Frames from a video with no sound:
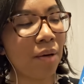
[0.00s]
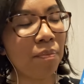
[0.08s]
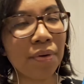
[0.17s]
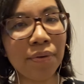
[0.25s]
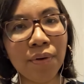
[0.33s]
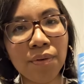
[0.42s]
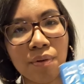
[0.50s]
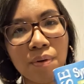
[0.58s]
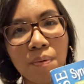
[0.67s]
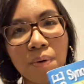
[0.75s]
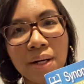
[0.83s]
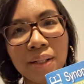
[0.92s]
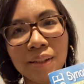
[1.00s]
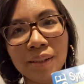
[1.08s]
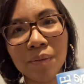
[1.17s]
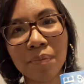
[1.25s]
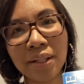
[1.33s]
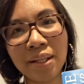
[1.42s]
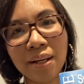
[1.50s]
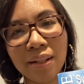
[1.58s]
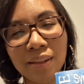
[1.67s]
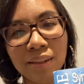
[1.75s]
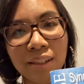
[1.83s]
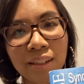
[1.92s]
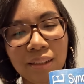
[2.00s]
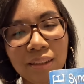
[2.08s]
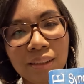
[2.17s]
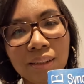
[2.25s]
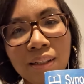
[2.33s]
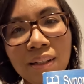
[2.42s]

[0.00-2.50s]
but not quite as many essays